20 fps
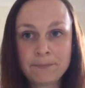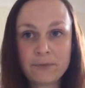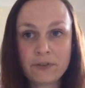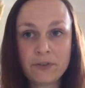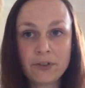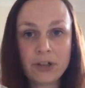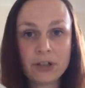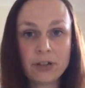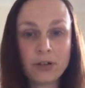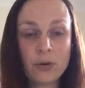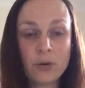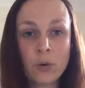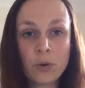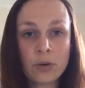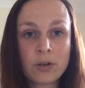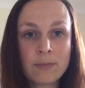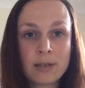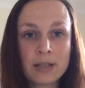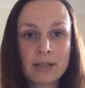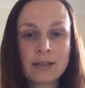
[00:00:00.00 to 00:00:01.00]
for your
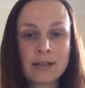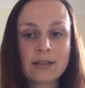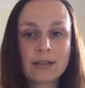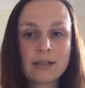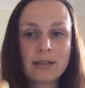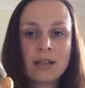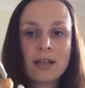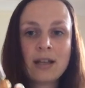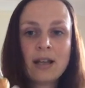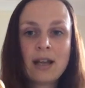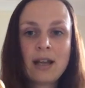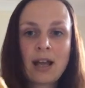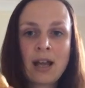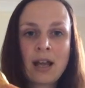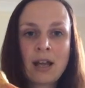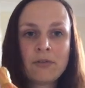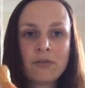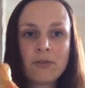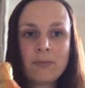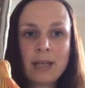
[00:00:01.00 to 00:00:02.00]
ornaments
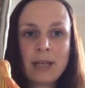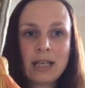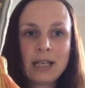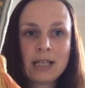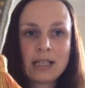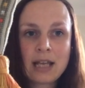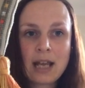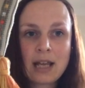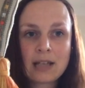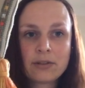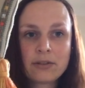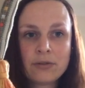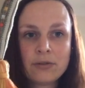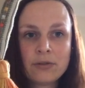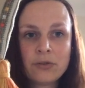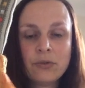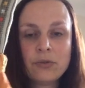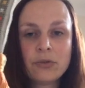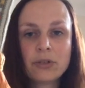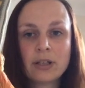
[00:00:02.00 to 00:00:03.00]
and for making
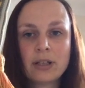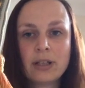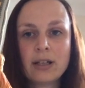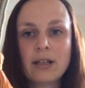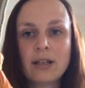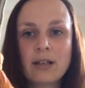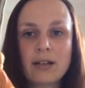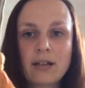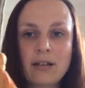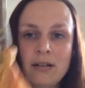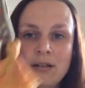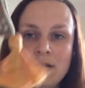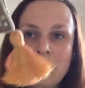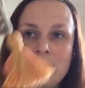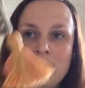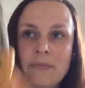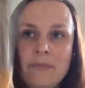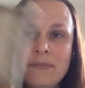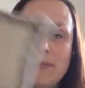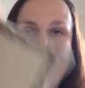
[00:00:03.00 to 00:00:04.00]
tassels.
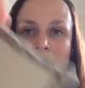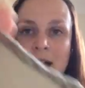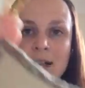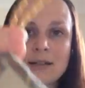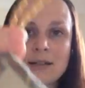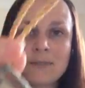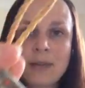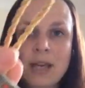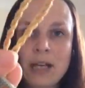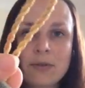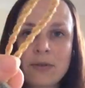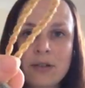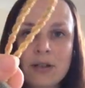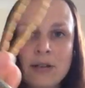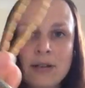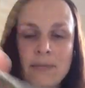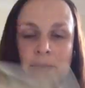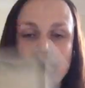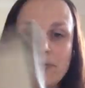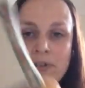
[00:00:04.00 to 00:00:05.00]
That's made with a
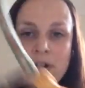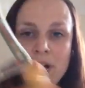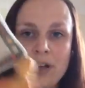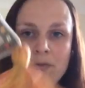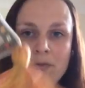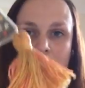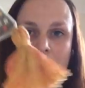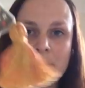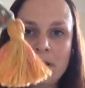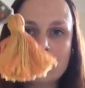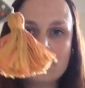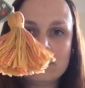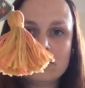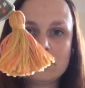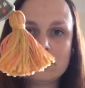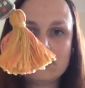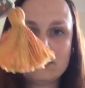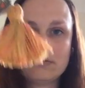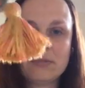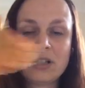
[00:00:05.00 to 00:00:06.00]
number 5 pearl,
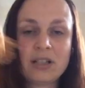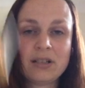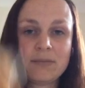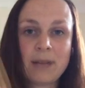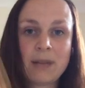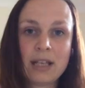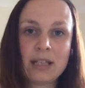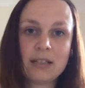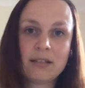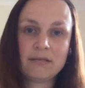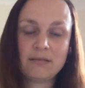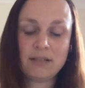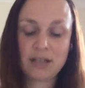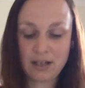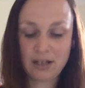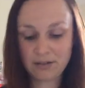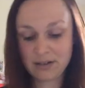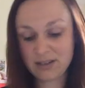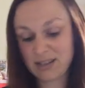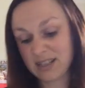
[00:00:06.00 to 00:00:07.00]
which make,
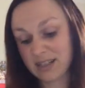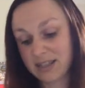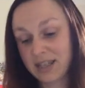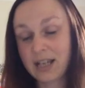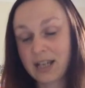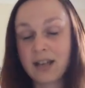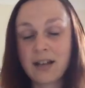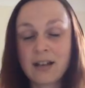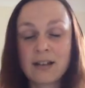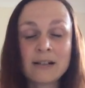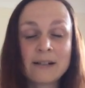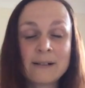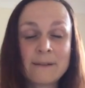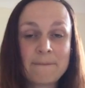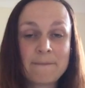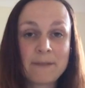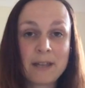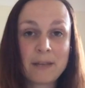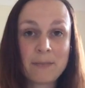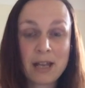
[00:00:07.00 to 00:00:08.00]
because it's thicker,
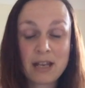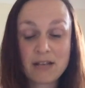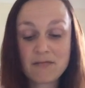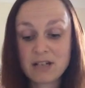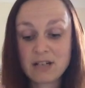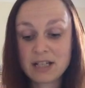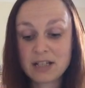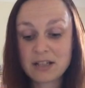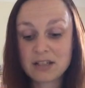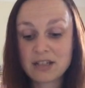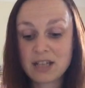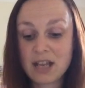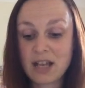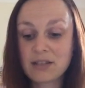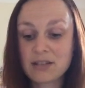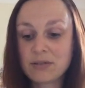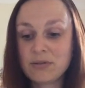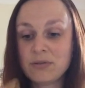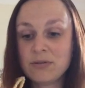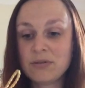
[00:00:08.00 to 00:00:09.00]
they make really good
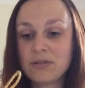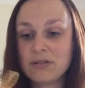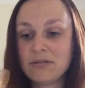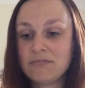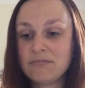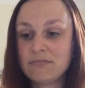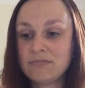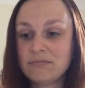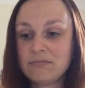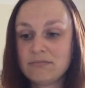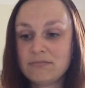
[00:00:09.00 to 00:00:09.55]
tassels, and